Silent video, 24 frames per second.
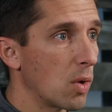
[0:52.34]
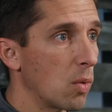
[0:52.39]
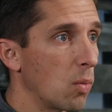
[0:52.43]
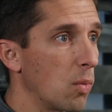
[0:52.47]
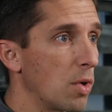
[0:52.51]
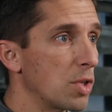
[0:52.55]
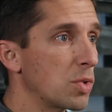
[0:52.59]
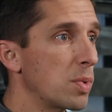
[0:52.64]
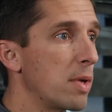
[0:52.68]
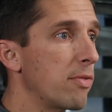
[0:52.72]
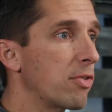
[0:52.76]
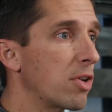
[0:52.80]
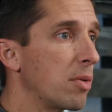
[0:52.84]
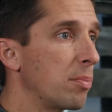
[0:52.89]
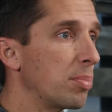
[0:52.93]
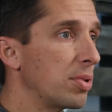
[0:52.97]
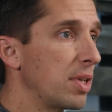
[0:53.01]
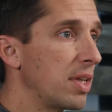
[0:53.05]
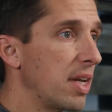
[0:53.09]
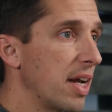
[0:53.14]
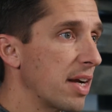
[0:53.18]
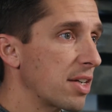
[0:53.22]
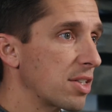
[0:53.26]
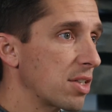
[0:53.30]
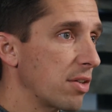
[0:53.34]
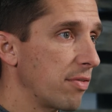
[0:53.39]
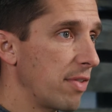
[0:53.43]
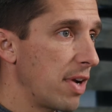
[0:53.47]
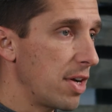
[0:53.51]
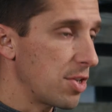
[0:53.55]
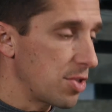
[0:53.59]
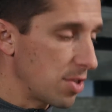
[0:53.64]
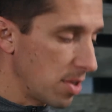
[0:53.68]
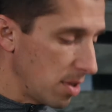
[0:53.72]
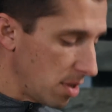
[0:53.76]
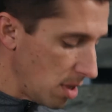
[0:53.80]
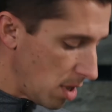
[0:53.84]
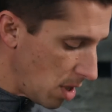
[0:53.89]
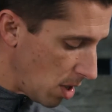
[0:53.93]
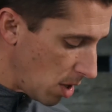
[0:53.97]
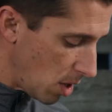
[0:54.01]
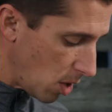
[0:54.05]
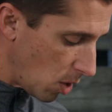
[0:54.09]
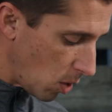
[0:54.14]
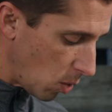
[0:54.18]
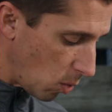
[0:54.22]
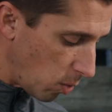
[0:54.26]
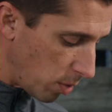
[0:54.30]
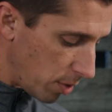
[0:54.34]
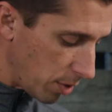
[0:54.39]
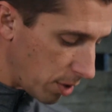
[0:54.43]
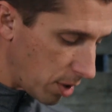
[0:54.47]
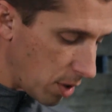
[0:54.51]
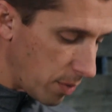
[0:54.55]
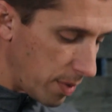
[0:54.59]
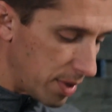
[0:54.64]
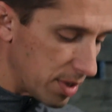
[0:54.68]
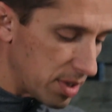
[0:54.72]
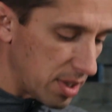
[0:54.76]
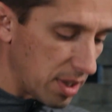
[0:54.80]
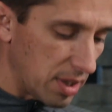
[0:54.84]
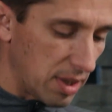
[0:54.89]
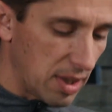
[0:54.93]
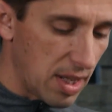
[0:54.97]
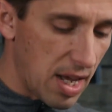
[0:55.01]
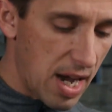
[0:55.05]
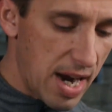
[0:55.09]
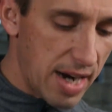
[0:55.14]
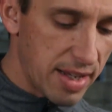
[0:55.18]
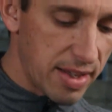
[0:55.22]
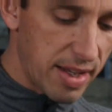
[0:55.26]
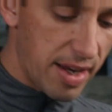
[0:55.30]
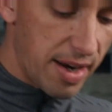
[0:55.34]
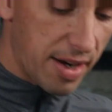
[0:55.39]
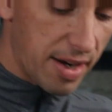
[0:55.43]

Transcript: Once we've completed excavation, we're going to line the